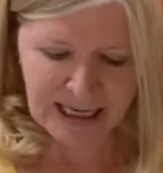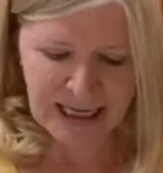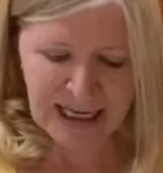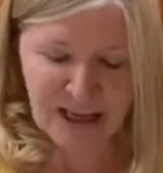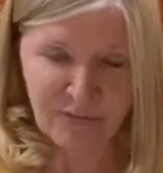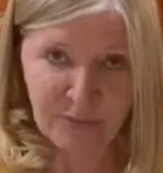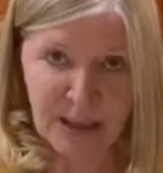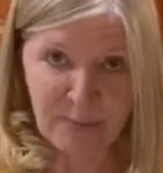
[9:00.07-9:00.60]
I
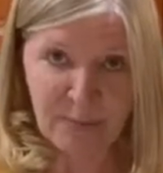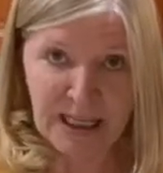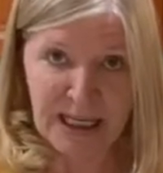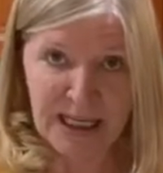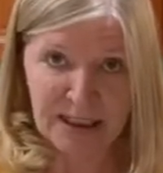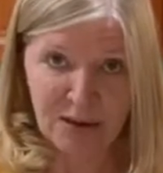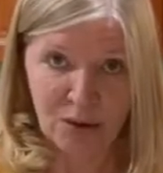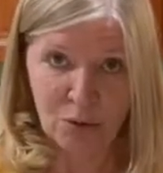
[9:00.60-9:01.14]
have my
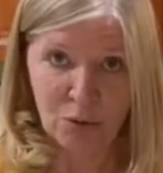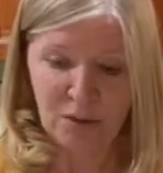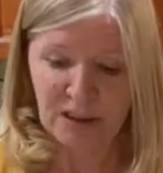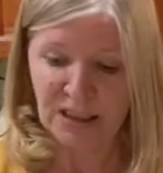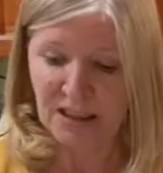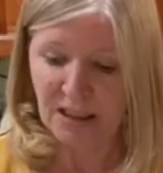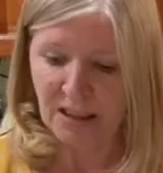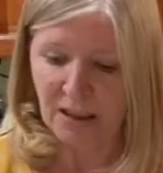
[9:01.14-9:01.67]
pan
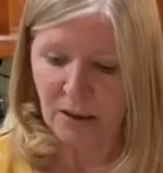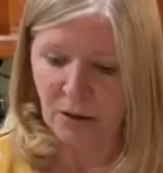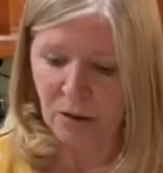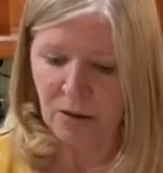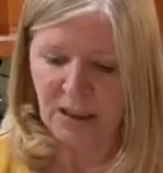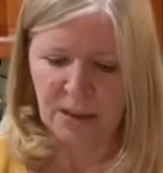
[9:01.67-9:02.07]
ready to go.